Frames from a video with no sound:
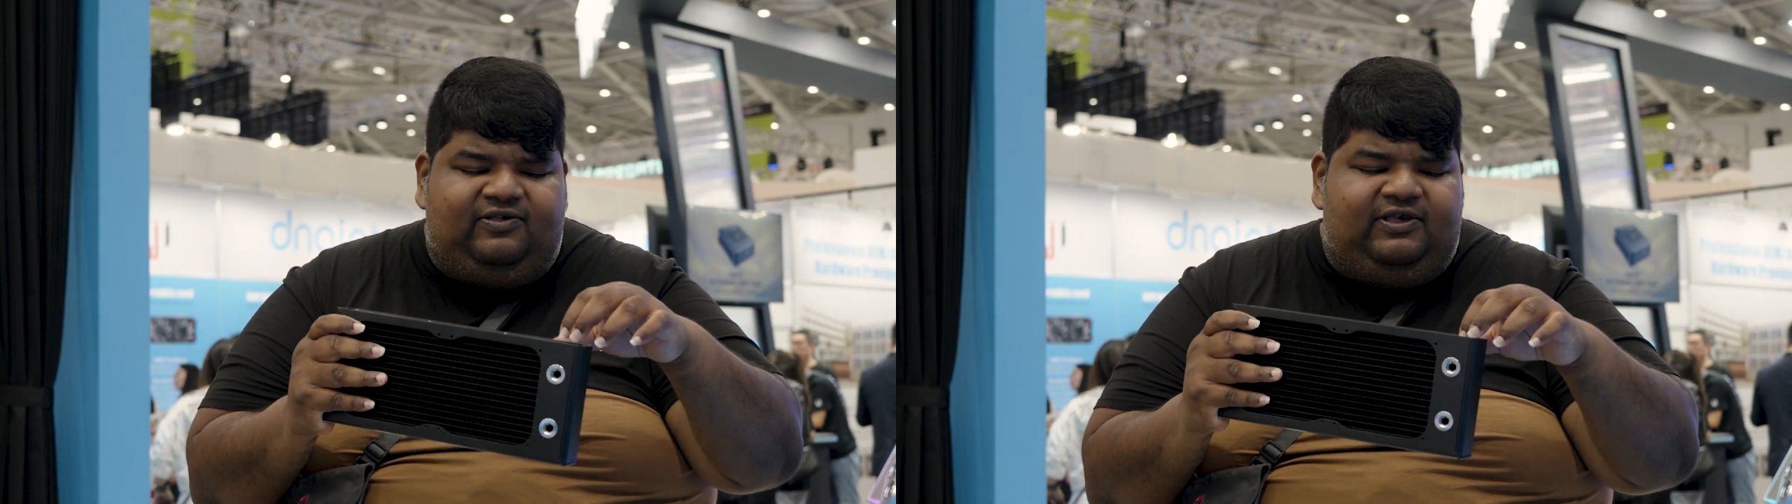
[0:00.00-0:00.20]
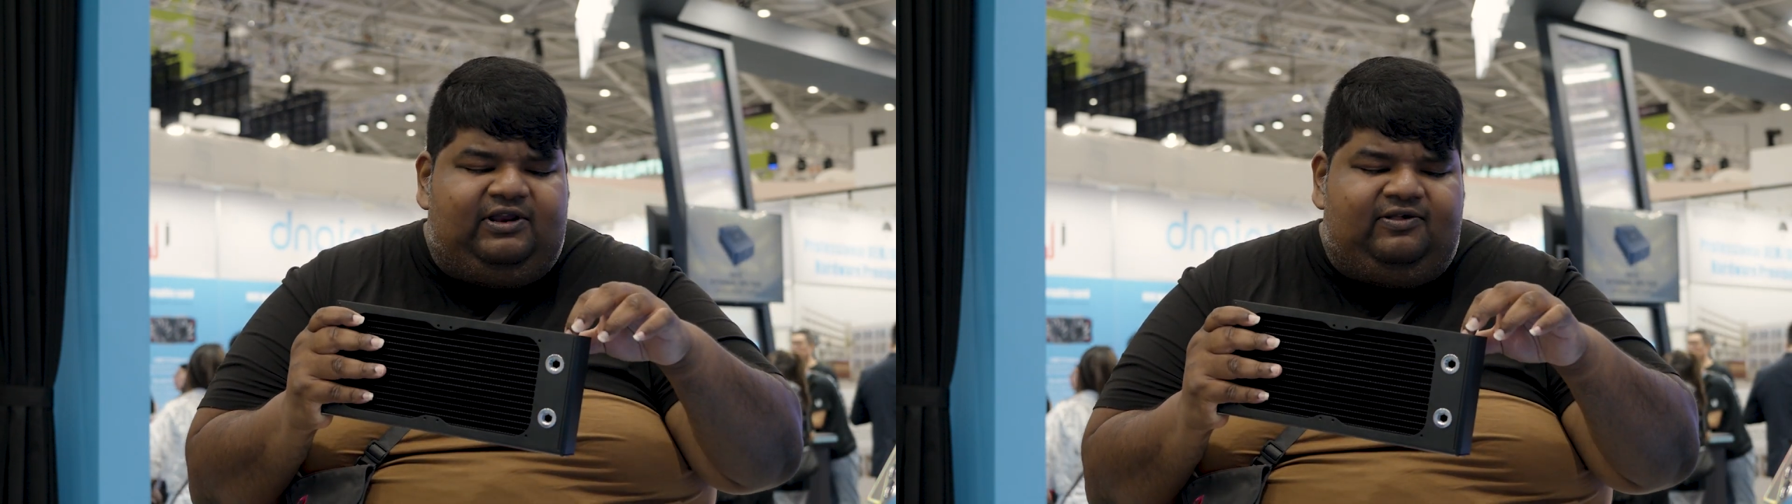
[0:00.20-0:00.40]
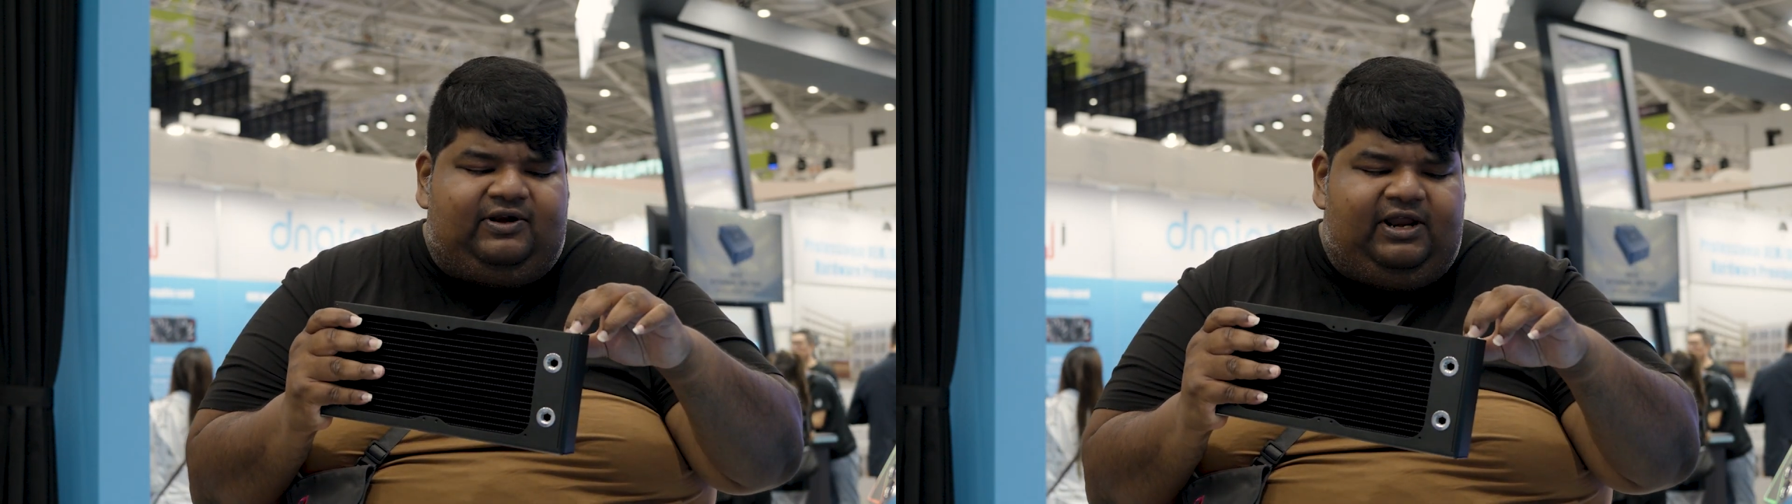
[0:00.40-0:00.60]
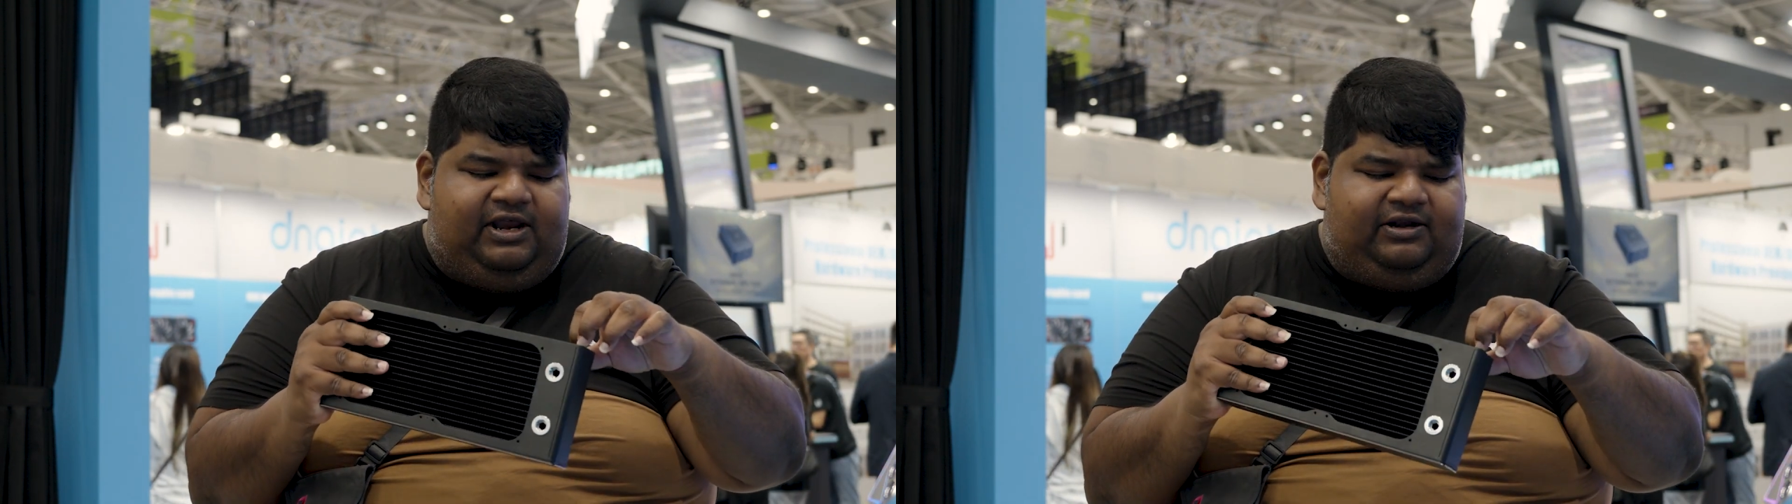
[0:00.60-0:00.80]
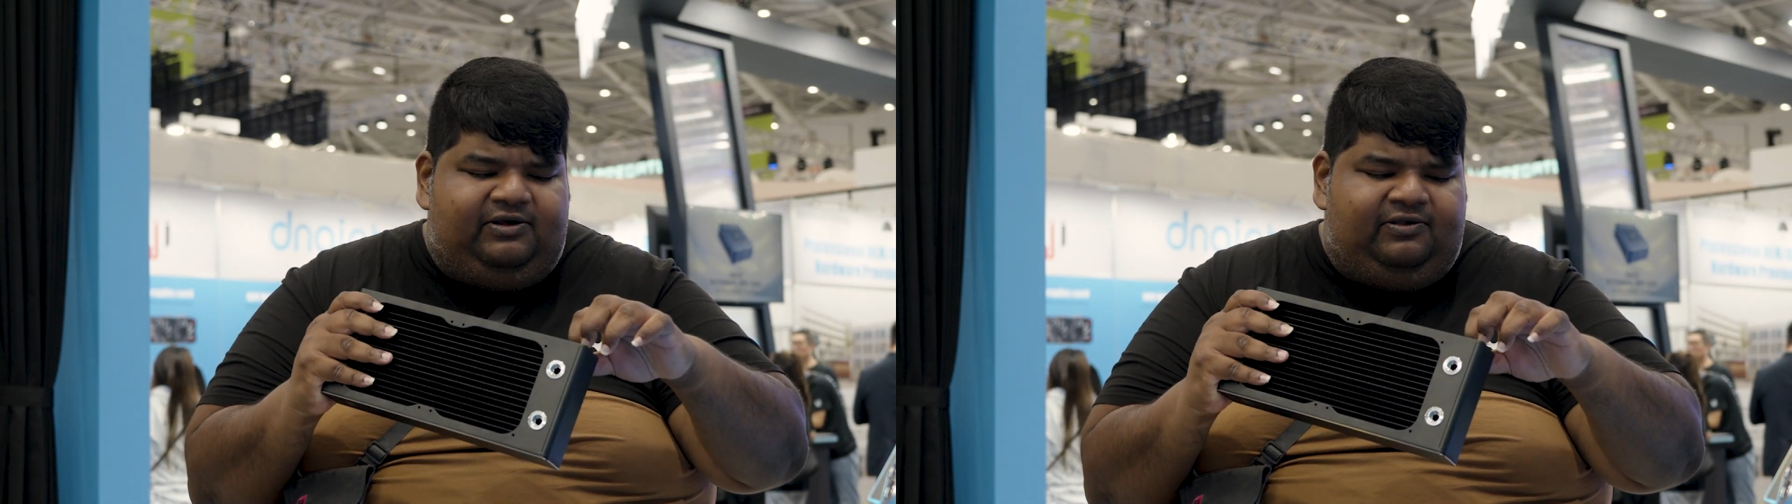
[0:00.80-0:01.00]
series
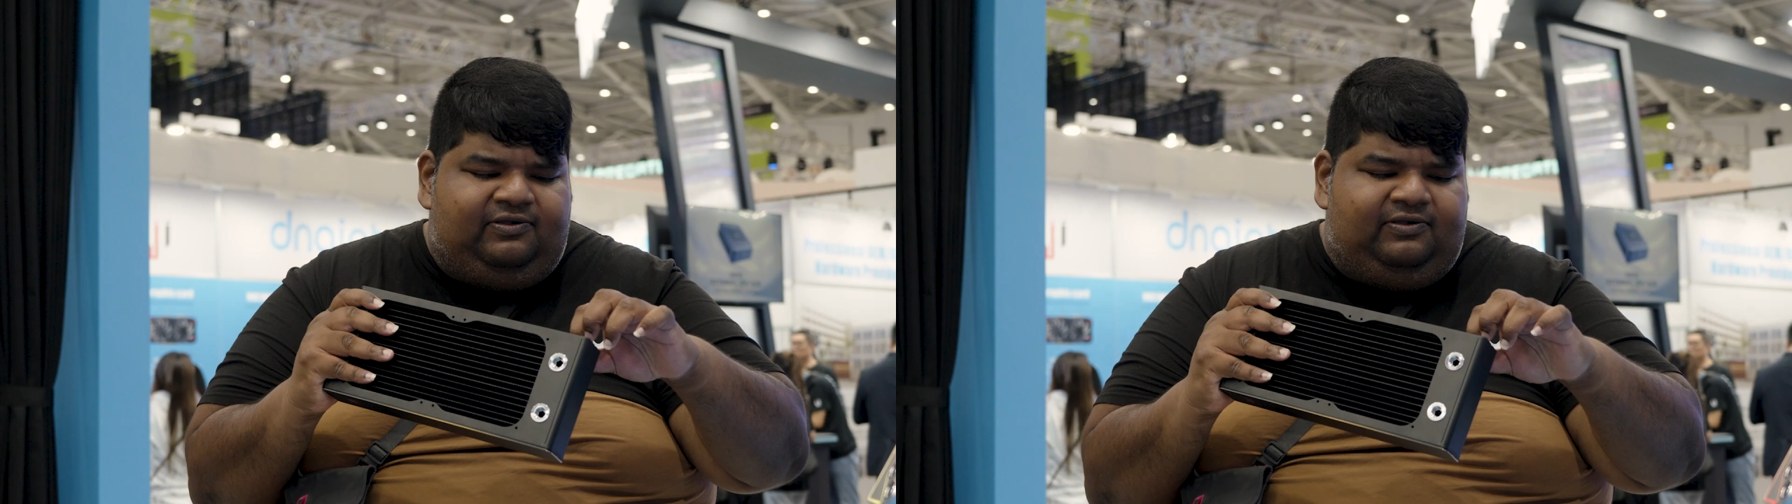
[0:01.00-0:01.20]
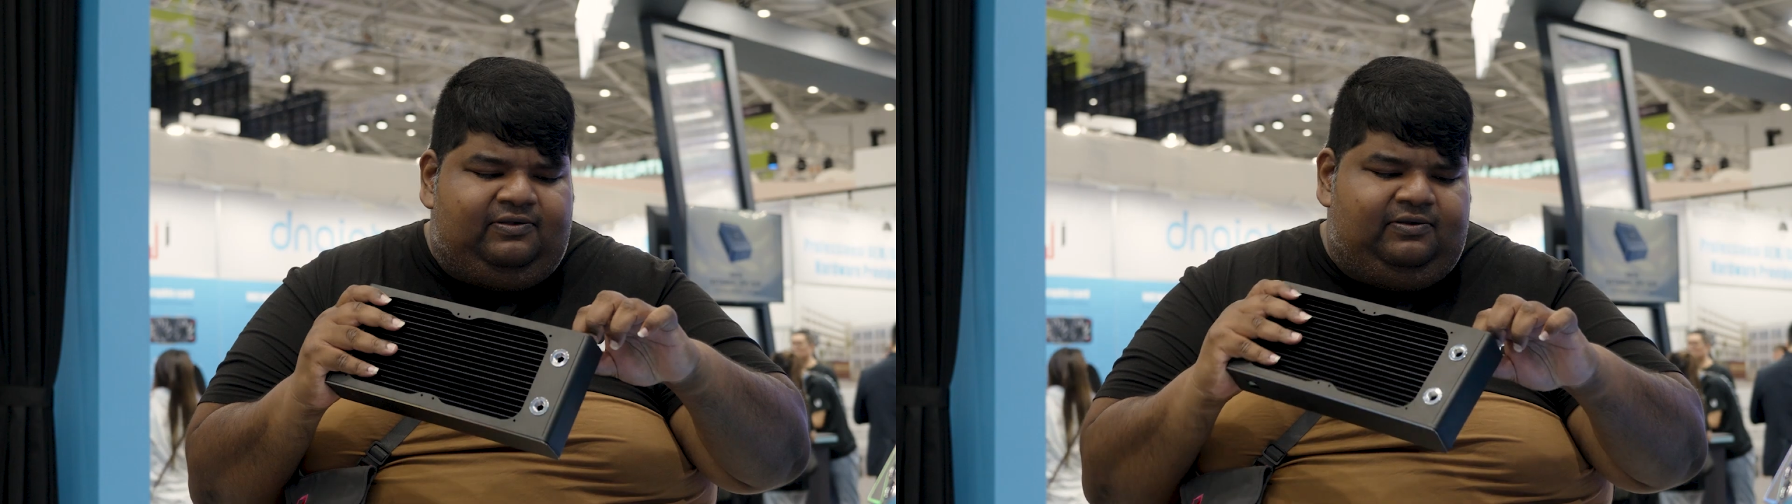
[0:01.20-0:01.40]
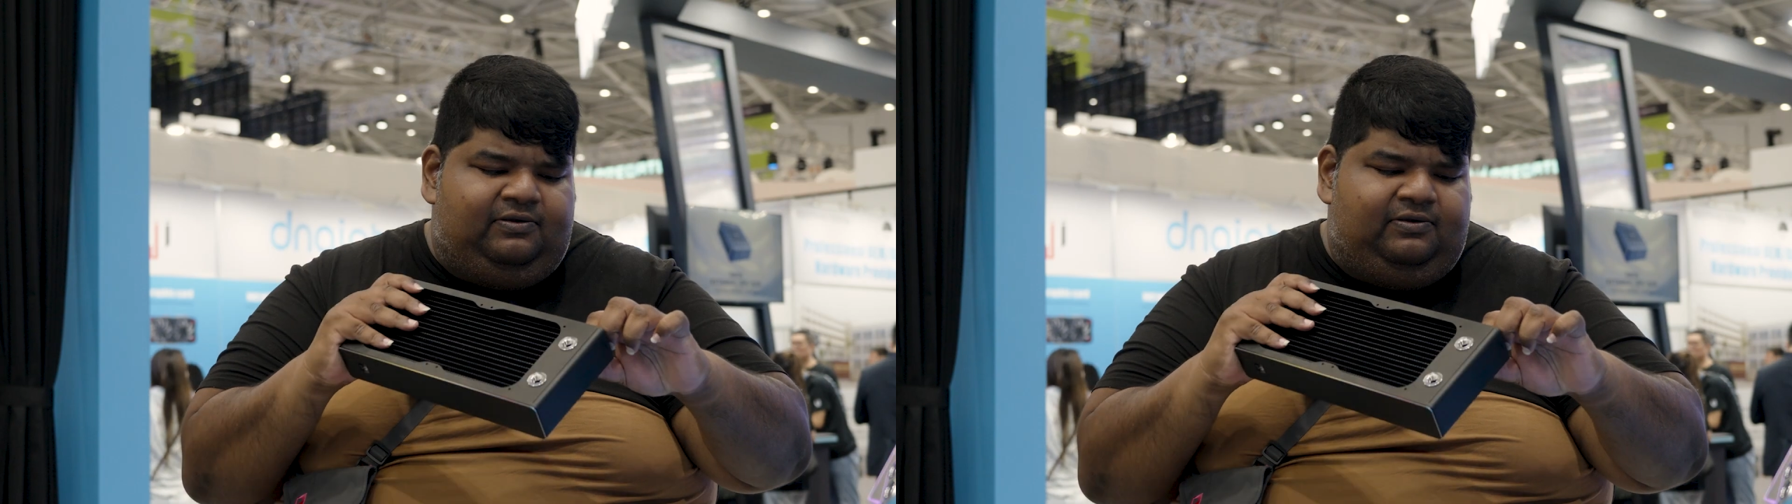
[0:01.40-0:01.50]
radiators.